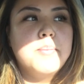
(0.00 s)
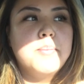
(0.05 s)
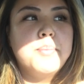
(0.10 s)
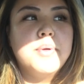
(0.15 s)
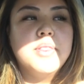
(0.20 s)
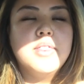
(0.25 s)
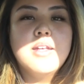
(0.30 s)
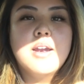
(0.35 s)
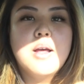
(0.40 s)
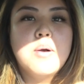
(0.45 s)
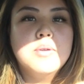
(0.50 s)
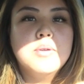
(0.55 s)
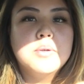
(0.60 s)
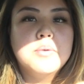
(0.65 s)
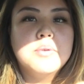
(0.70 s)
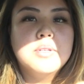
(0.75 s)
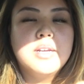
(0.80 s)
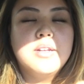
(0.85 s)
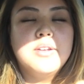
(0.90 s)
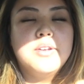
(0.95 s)
But then I was
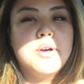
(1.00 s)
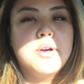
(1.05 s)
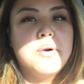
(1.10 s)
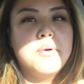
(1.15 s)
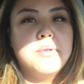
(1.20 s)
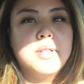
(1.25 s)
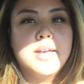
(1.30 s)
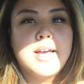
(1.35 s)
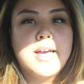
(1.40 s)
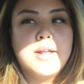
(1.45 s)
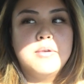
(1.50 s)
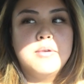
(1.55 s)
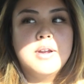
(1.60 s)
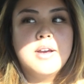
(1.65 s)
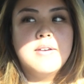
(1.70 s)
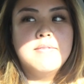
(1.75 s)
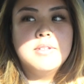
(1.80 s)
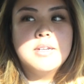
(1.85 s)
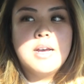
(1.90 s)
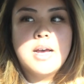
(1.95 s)
always like, no, like, I don't
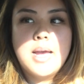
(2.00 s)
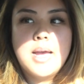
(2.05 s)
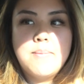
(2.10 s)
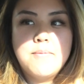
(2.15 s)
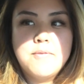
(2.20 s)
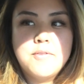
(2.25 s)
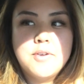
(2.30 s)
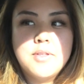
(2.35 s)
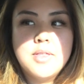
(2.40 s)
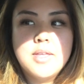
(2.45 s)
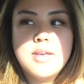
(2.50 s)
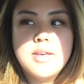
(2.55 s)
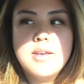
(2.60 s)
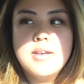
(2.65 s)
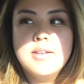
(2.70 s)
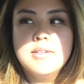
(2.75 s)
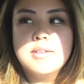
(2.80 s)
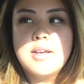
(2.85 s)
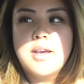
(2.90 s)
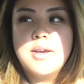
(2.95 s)
have time for
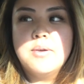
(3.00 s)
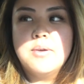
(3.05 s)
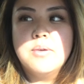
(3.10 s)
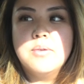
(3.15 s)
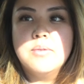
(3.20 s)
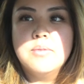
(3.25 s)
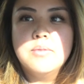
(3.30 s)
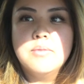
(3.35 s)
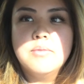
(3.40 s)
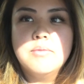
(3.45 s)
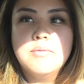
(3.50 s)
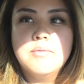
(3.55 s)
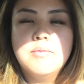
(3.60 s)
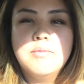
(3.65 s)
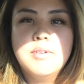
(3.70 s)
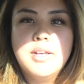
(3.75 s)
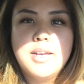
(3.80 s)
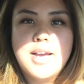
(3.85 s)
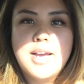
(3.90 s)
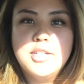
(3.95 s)
this. I don't,
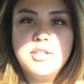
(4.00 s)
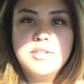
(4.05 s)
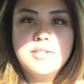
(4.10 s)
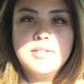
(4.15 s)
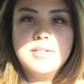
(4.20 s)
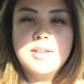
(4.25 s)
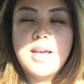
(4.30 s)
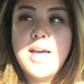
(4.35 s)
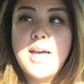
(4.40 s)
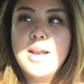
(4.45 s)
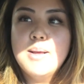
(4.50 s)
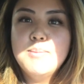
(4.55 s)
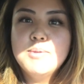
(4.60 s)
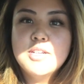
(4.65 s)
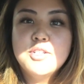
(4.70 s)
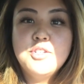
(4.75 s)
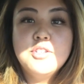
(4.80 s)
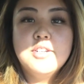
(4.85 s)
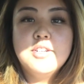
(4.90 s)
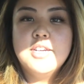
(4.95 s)
like, and I'm
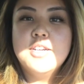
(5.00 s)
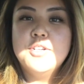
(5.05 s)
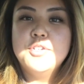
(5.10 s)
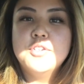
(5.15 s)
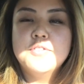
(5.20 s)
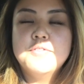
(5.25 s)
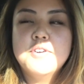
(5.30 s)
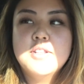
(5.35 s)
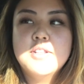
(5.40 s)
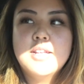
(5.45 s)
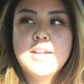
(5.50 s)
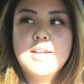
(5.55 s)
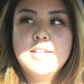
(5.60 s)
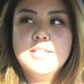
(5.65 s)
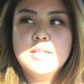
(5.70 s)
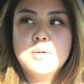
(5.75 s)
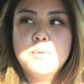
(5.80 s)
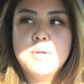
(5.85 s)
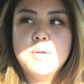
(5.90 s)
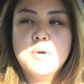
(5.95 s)
such an introvert that I
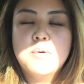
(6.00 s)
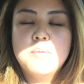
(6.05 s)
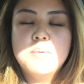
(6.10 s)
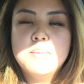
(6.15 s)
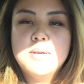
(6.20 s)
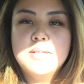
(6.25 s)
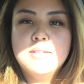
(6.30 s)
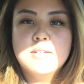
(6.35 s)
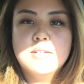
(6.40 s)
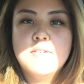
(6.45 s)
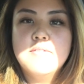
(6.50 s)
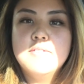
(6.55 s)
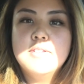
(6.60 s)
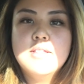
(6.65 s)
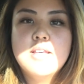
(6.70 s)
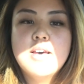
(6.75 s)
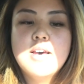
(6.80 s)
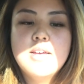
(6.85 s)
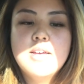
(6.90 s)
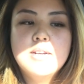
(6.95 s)
didn't want to open myself
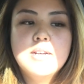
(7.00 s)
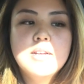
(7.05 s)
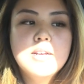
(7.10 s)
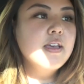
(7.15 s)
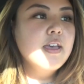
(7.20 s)
to that.